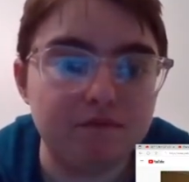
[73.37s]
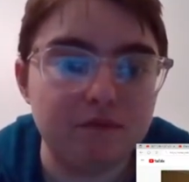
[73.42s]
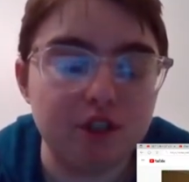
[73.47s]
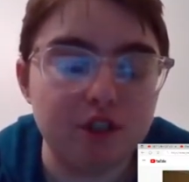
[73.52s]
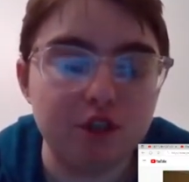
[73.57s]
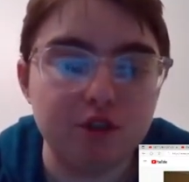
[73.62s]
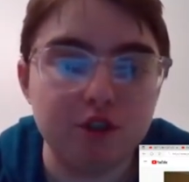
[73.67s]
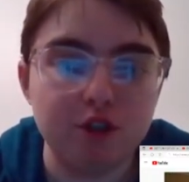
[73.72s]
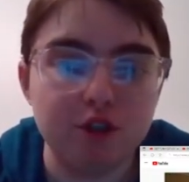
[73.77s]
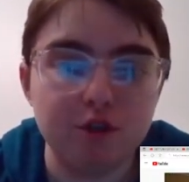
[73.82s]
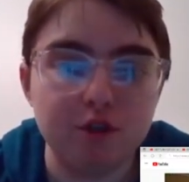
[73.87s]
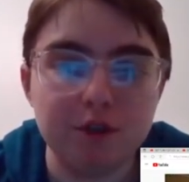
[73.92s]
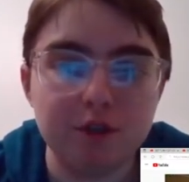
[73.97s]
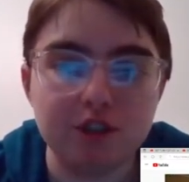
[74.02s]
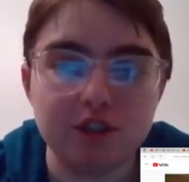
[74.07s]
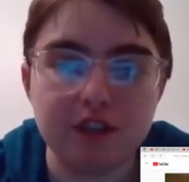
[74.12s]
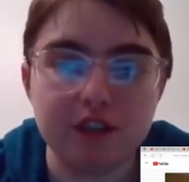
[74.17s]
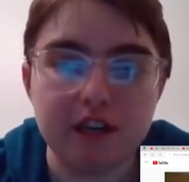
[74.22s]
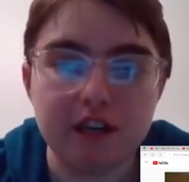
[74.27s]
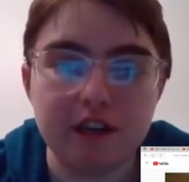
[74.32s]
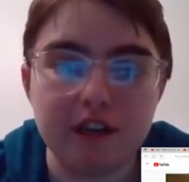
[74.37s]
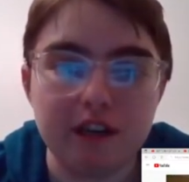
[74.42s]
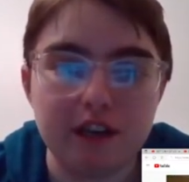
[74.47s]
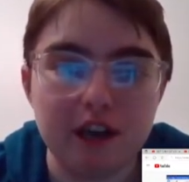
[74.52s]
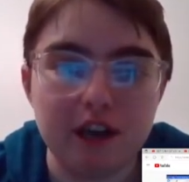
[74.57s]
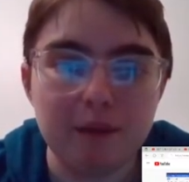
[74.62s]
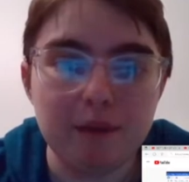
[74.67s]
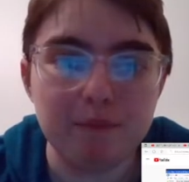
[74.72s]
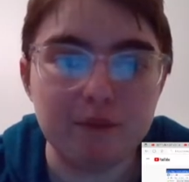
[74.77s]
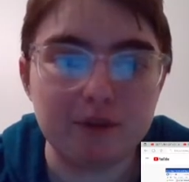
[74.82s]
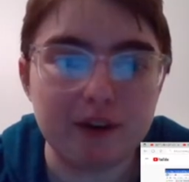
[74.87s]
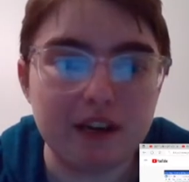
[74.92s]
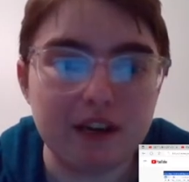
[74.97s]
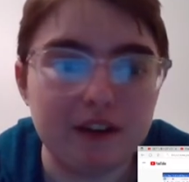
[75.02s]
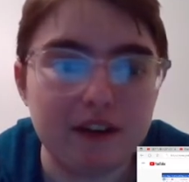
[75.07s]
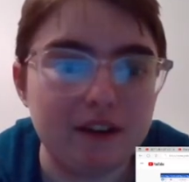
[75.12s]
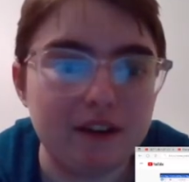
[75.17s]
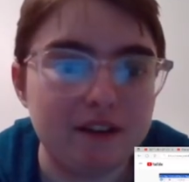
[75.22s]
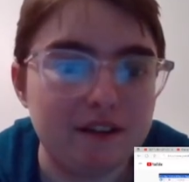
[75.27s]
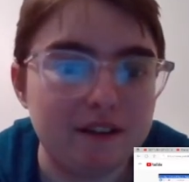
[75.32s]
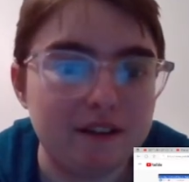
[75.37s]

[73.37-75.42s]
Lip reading: YouTube is getting an upgrade.